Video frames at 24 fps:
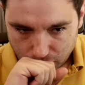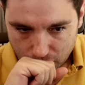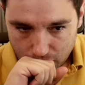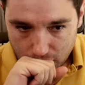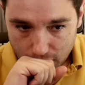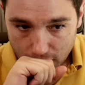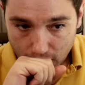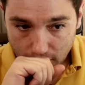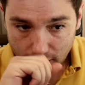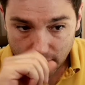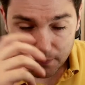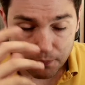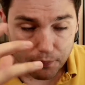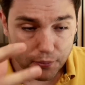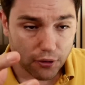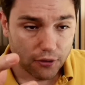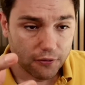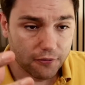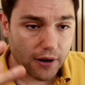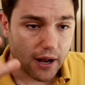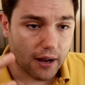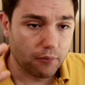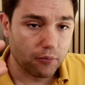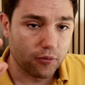improve,
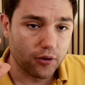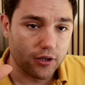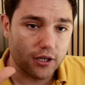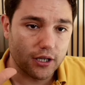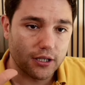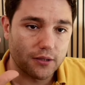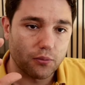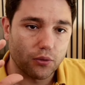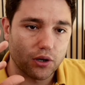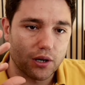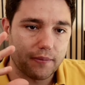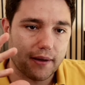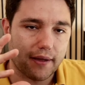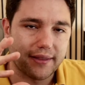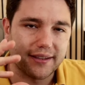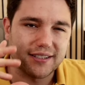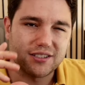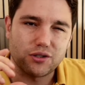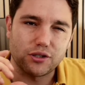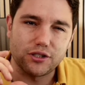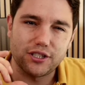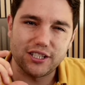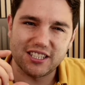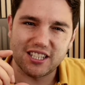and it's more about the
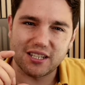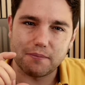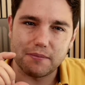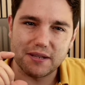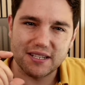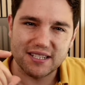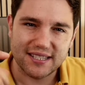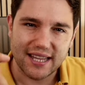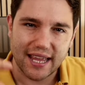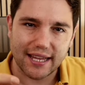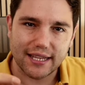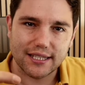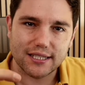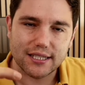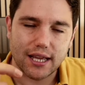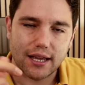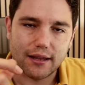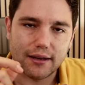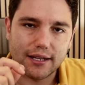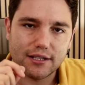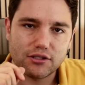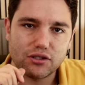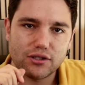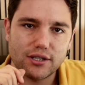strategic mistakes and
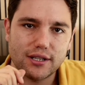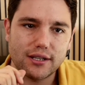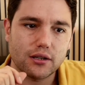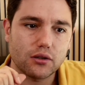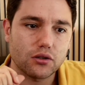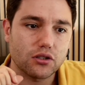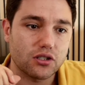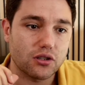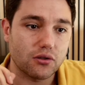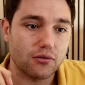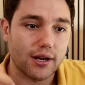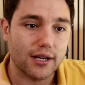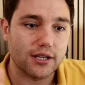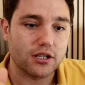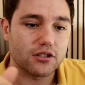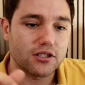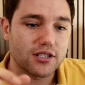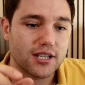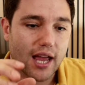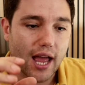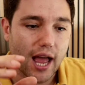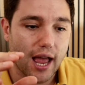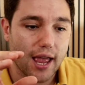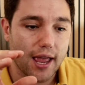the strategic considerations
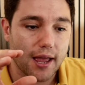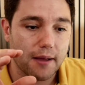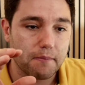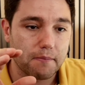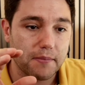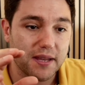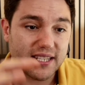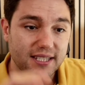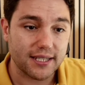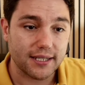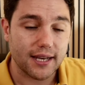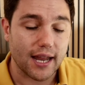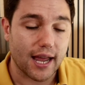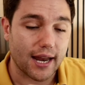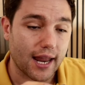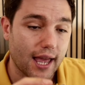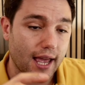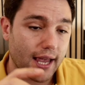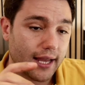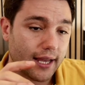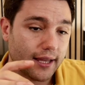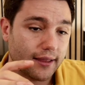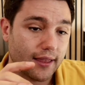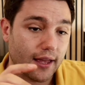that I am missing and
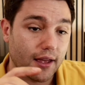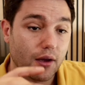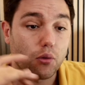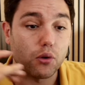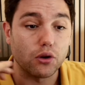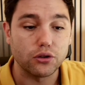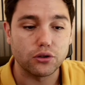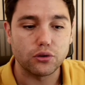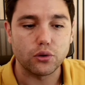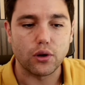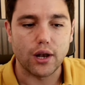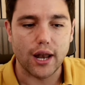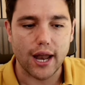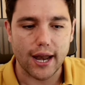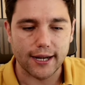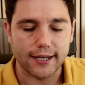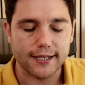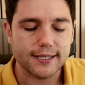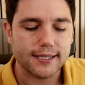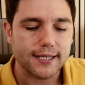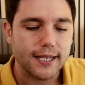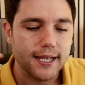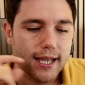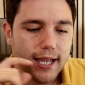that I want to learn,
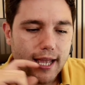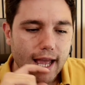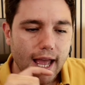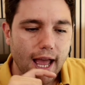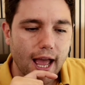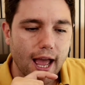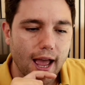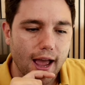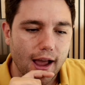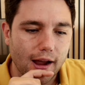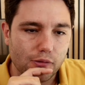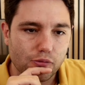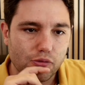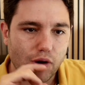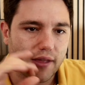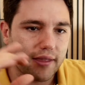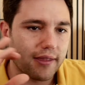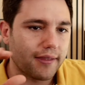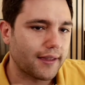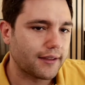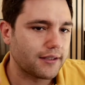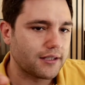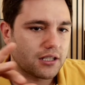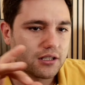rather
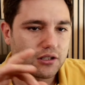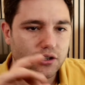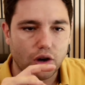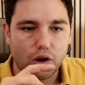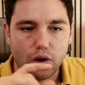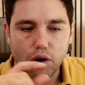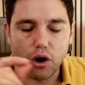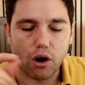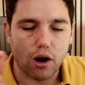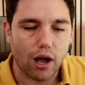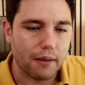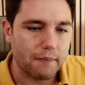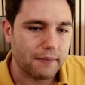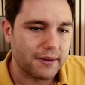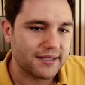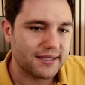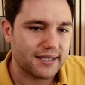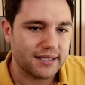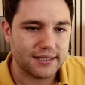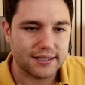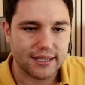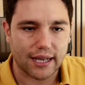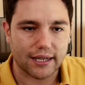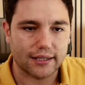than just go, I missed this
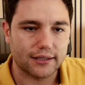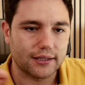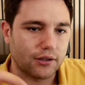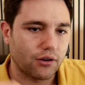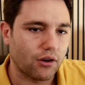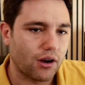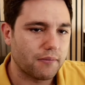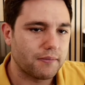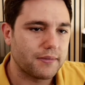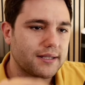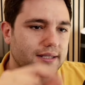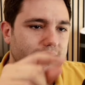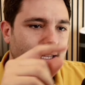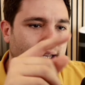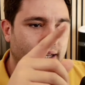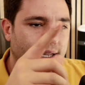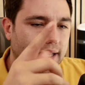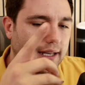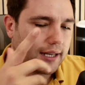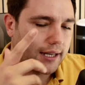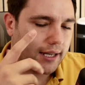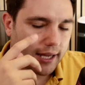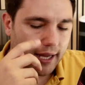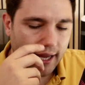tactic or I mistaken
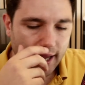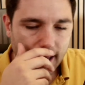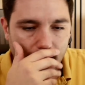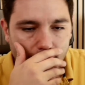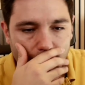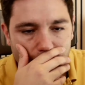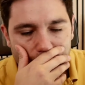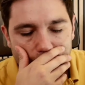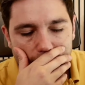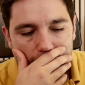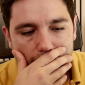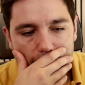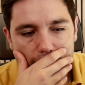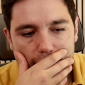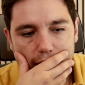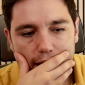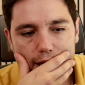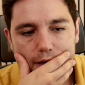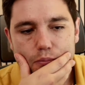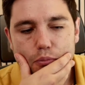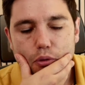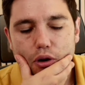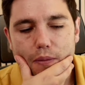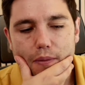in here. It's
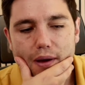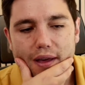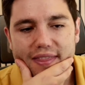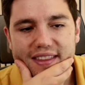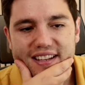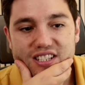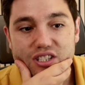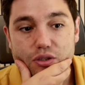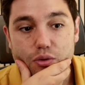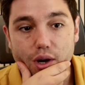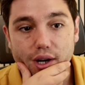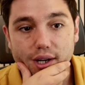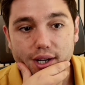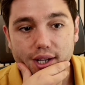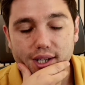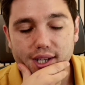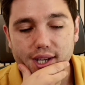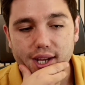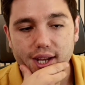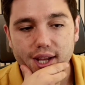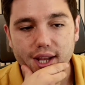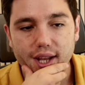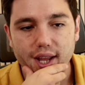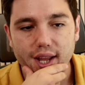more about the strategy